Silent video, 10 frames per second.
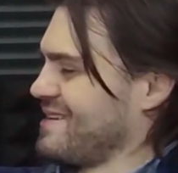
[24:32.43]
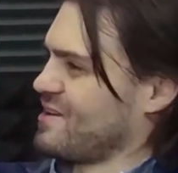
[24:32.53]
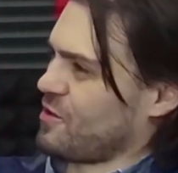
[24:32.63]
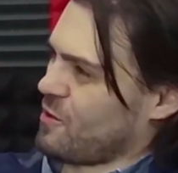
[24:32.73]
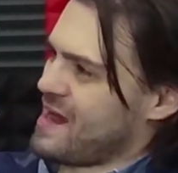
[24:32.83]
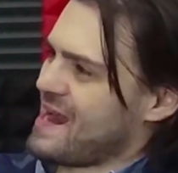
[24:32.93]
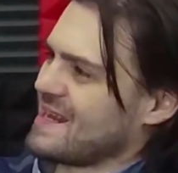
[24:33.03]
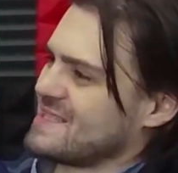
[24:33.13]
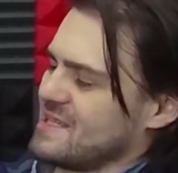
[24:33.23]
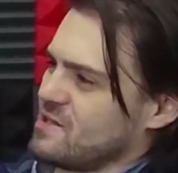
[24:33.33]

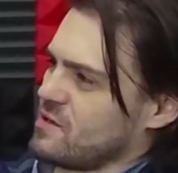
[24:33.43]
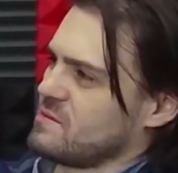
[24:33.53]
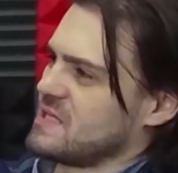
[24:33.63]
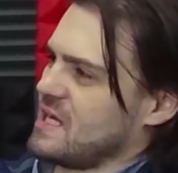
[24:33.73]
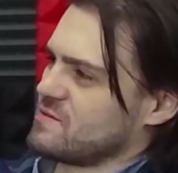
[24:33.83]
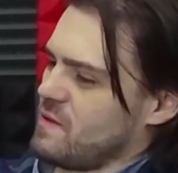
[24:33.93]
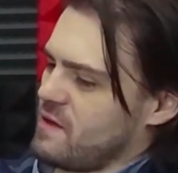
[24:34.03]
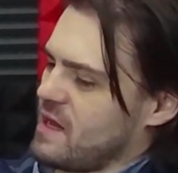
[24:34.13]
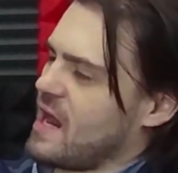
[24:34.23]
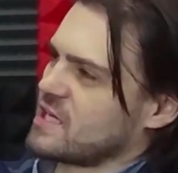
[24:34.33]
creates a circumstance where
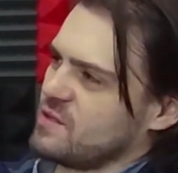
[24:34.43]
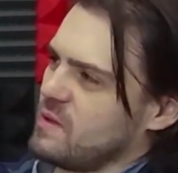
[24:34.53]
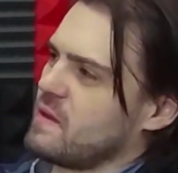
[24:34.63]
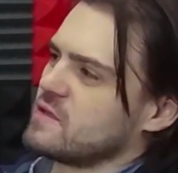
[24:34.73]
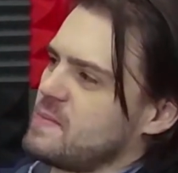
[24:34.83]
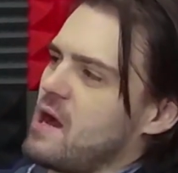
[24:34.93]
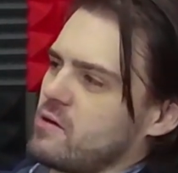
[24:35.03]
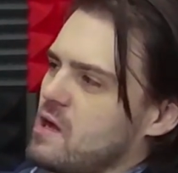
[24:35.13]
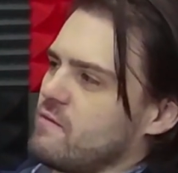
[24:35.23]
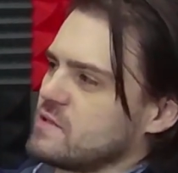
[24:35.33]
there can actually be those
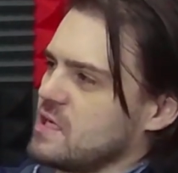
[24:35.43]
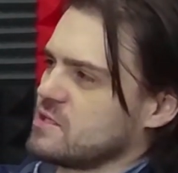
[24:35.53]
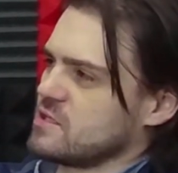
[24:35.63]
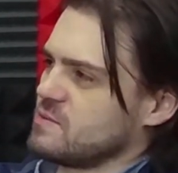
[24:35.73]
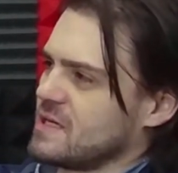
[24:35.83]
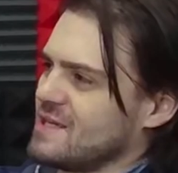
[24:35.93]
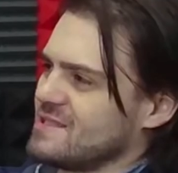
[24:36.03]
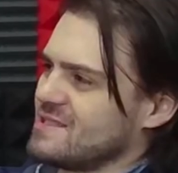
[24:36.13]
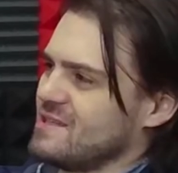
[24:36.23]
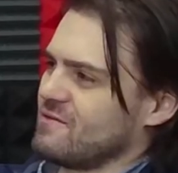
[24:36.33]
power conversations
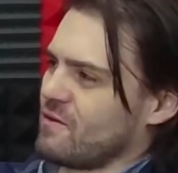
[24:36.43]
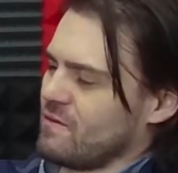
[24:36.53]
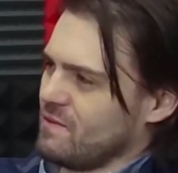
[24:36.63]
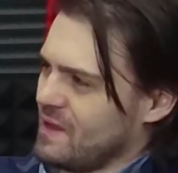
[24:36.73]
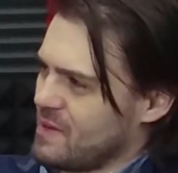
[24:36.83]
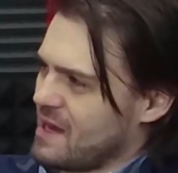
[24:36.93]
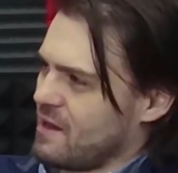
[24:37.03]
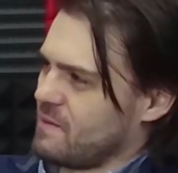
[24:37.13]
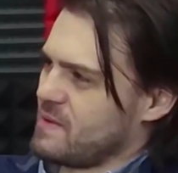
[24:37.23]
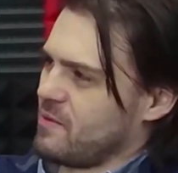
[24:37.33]
because you've limited
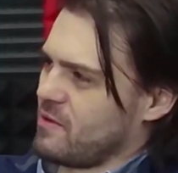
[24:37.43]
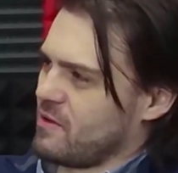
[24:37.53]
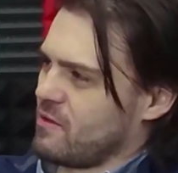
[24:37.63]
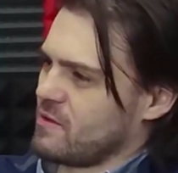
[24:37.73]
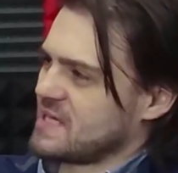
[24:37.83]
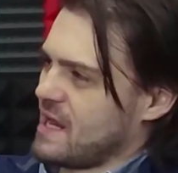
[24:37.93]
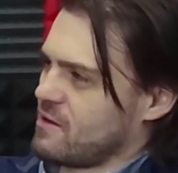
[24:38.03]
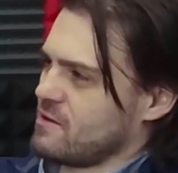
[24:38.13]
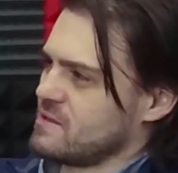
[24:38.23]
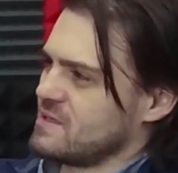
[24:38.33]
all the people who are
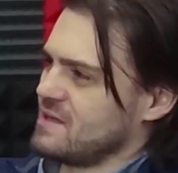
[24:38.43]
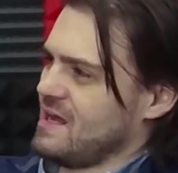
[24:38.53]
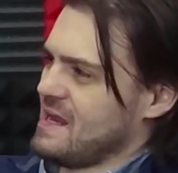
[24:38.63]
takers,